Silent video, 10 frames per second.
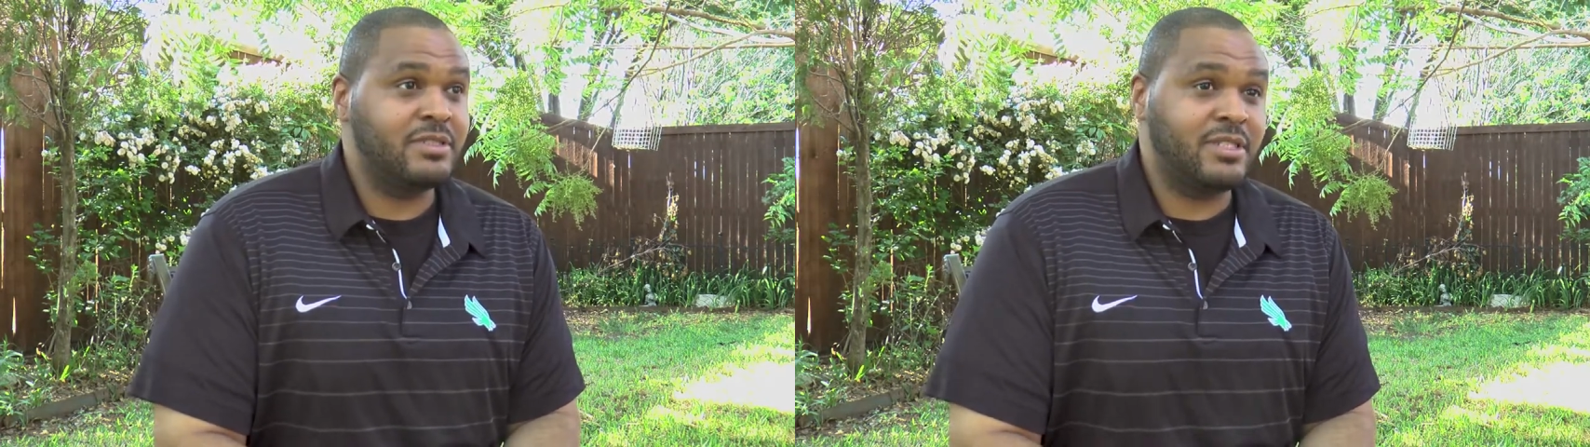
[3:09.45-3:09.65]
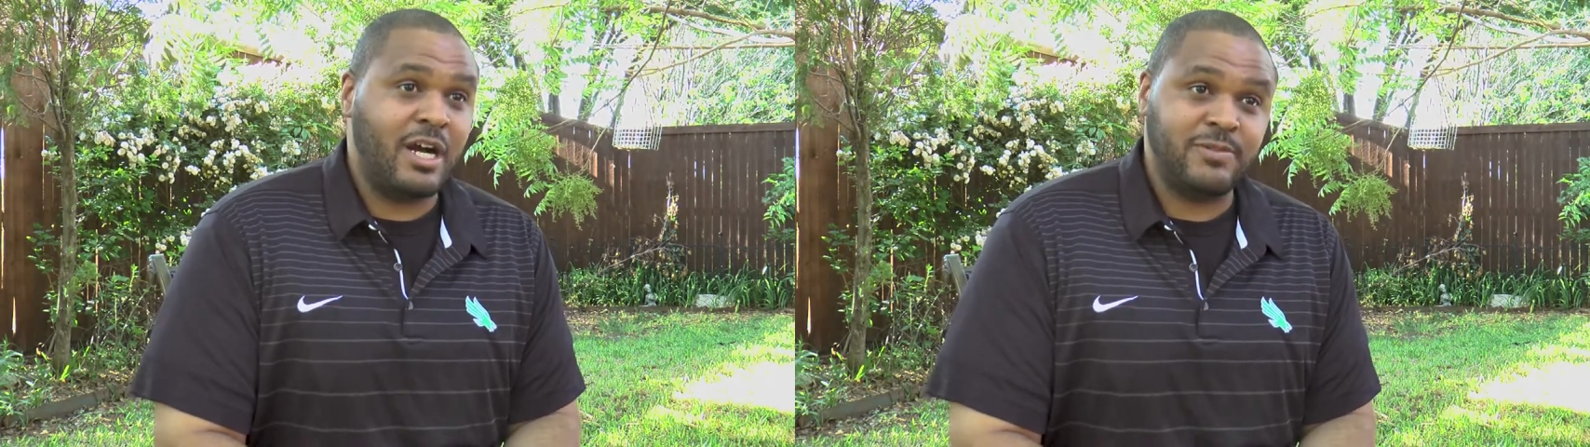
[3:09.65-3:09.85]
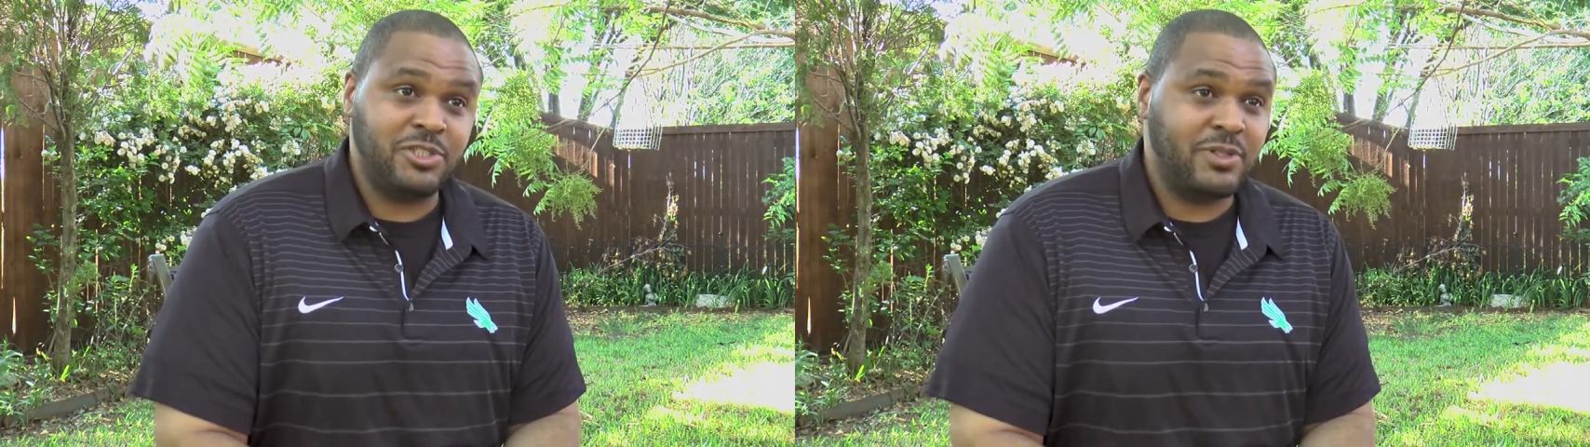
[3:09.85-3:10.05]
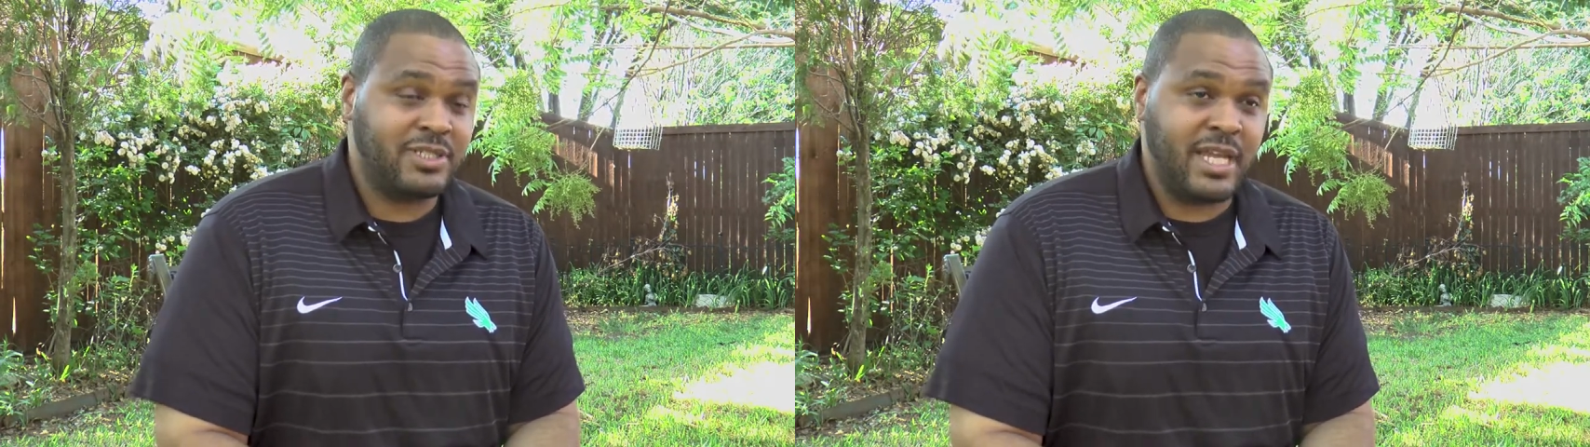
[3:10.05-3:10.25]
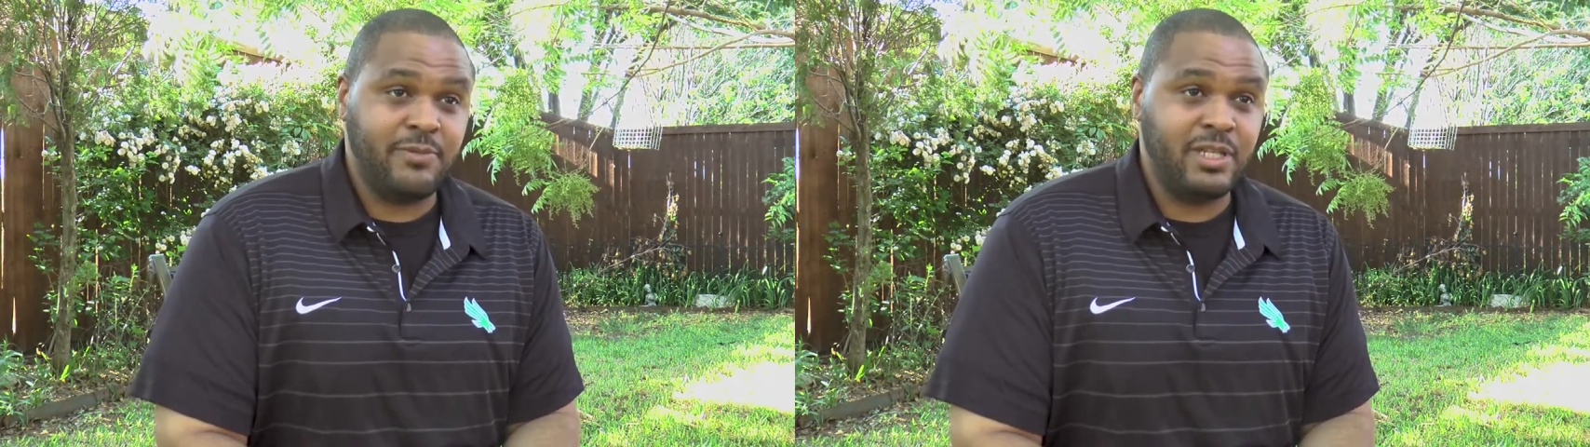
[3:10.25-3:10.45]
Conference
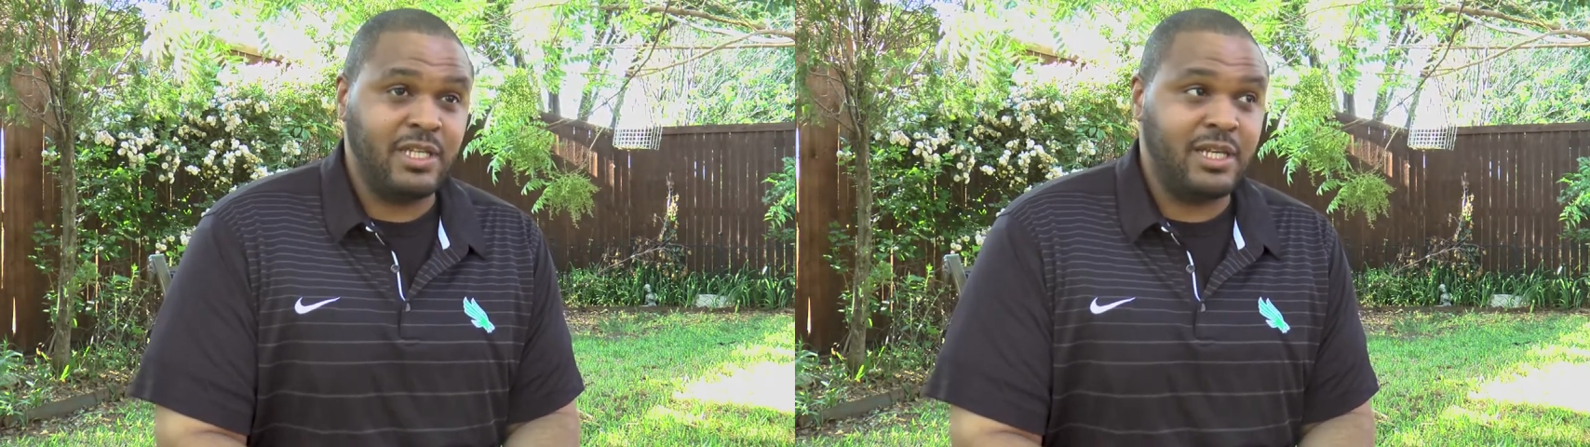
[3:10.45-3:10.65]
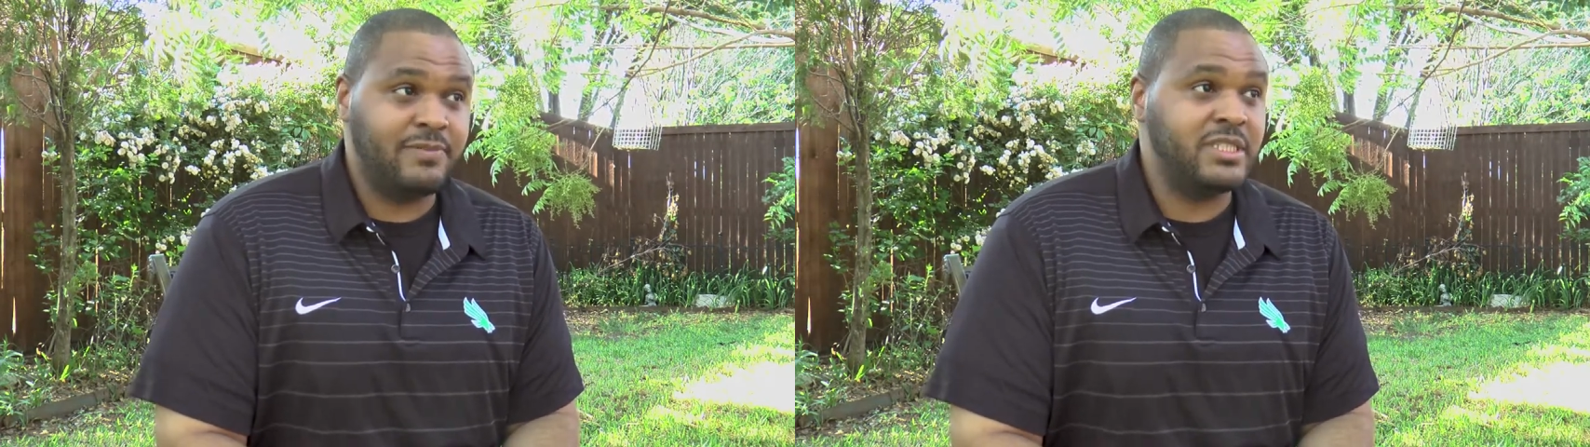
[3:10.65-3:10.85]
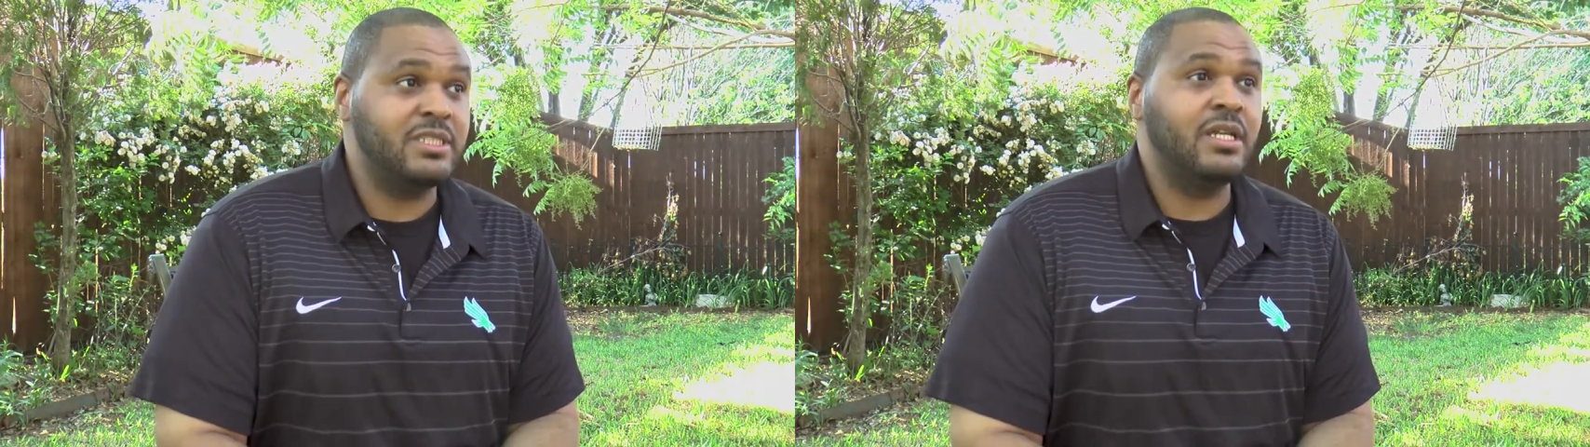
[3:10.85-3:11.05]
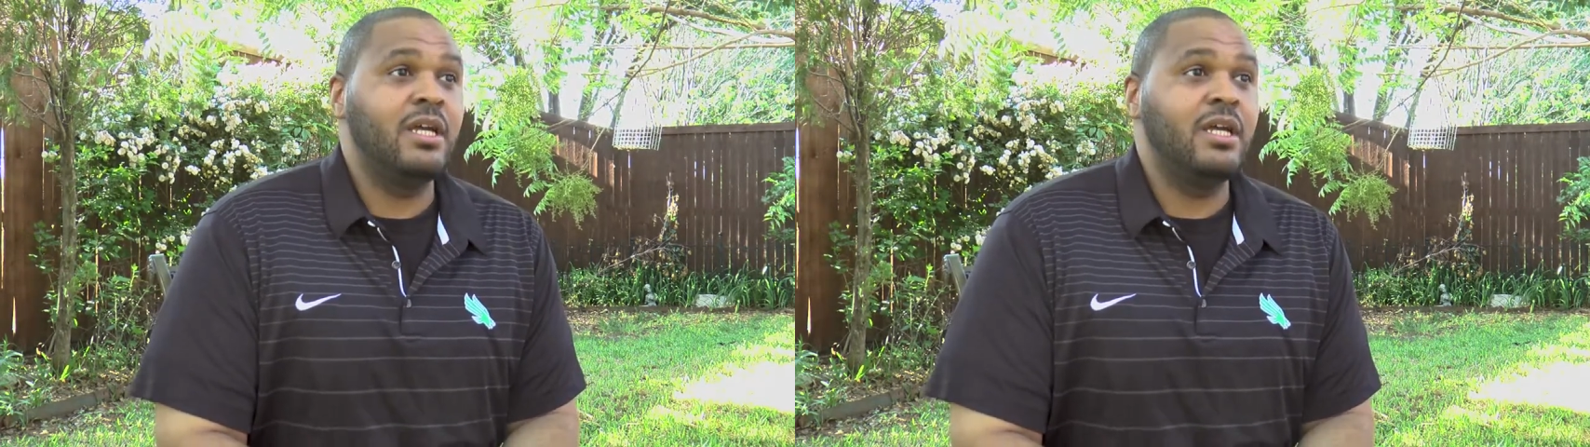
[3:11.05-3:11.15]
USA really loved it.